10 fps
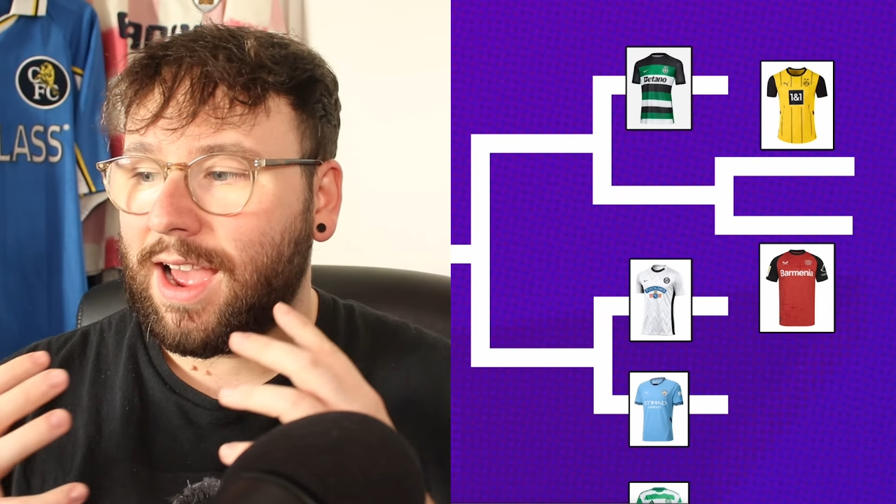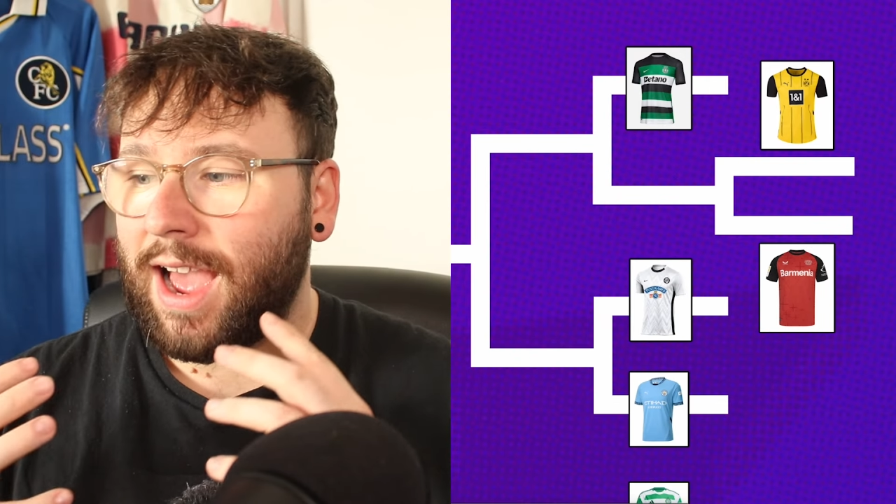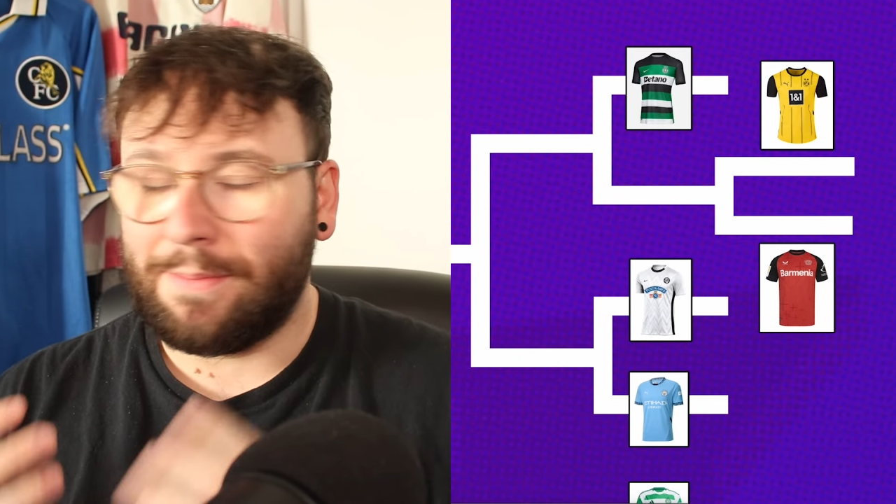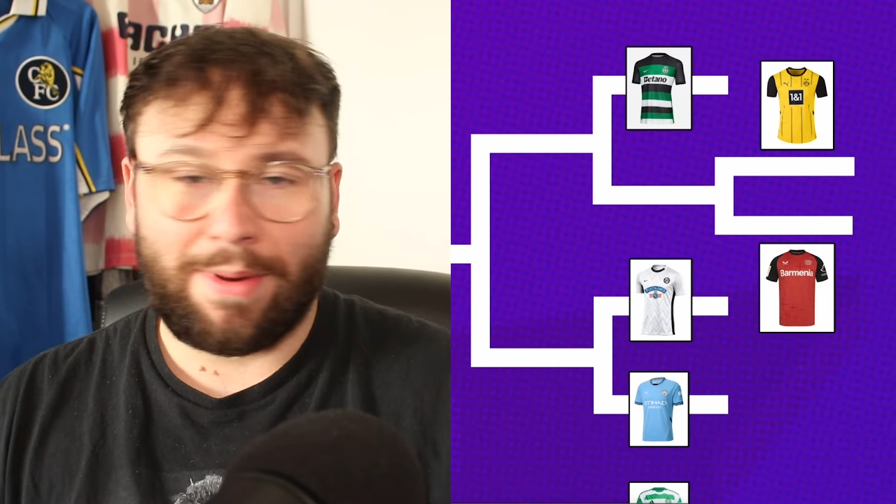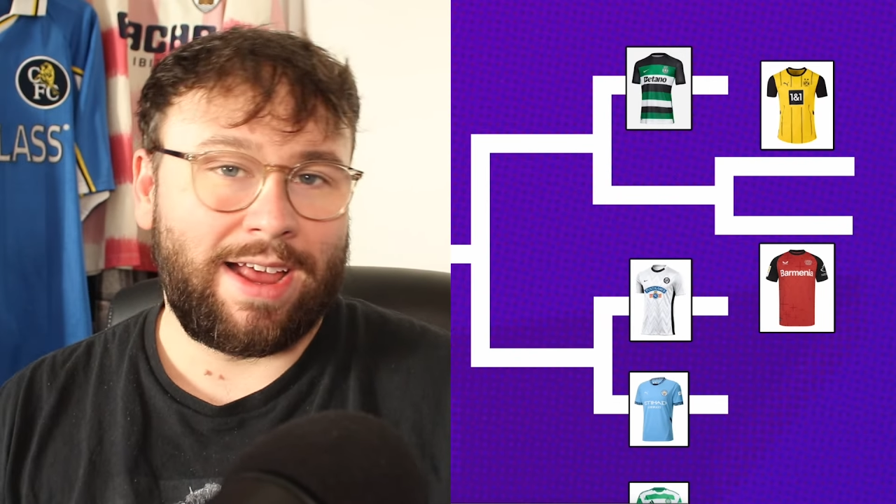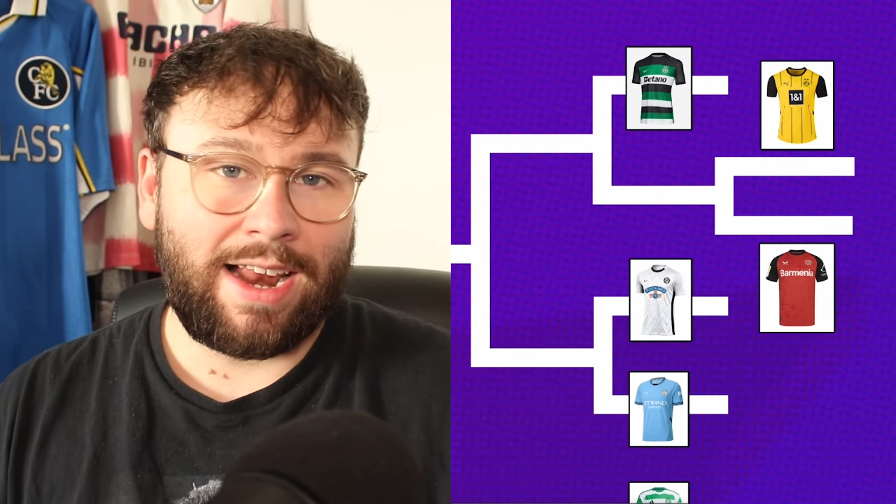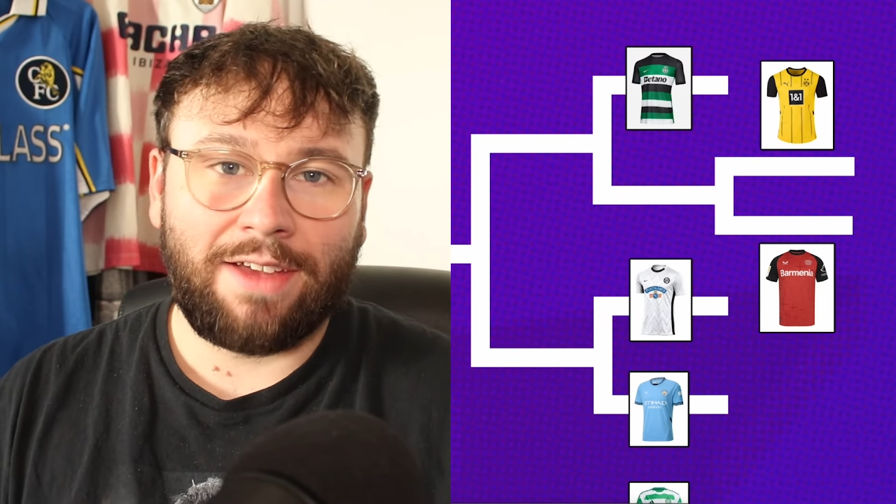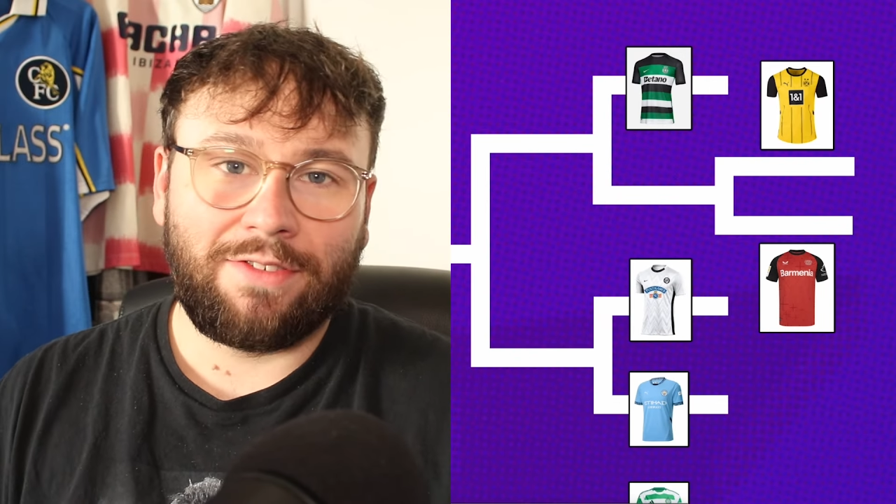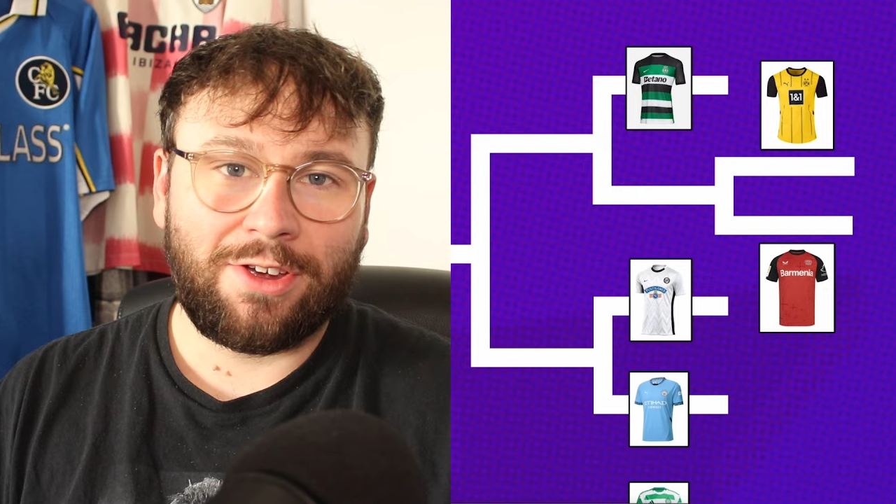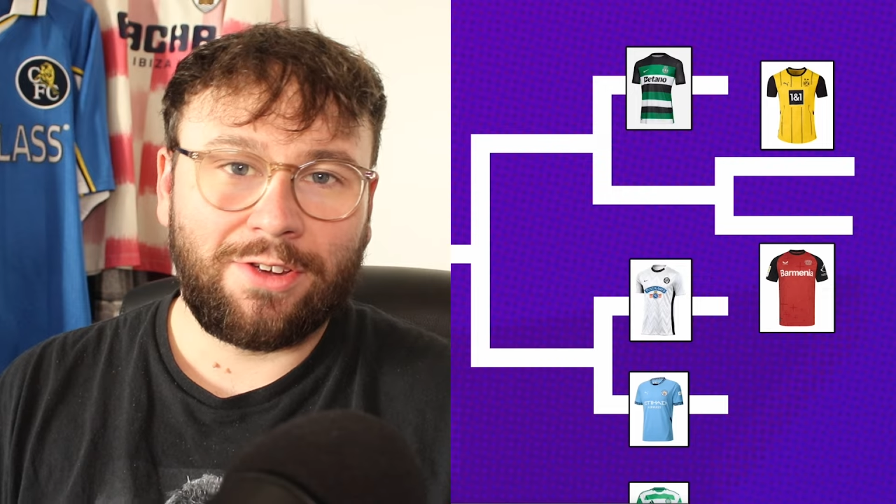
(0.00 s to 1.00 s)
and Bayer
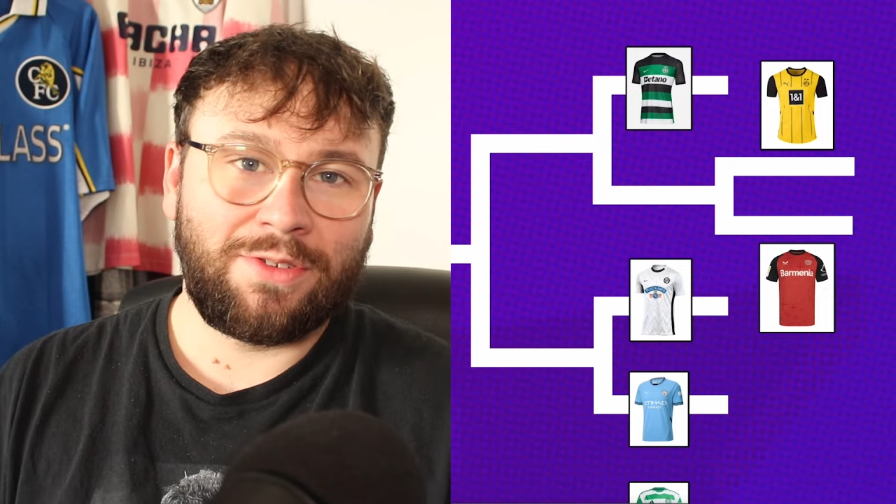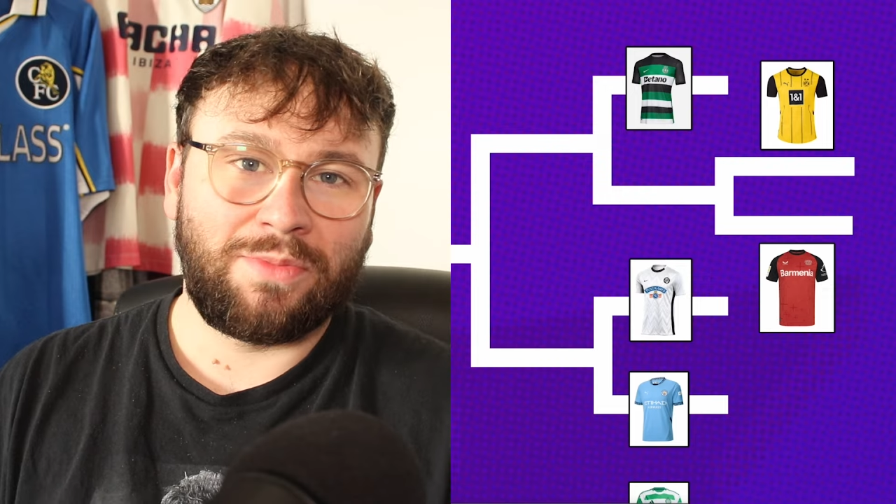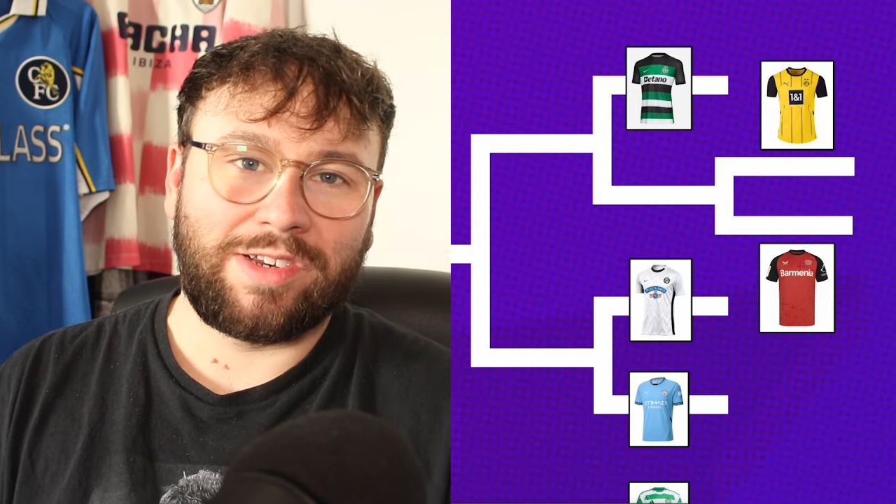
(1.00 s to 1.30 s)
Leverkusen,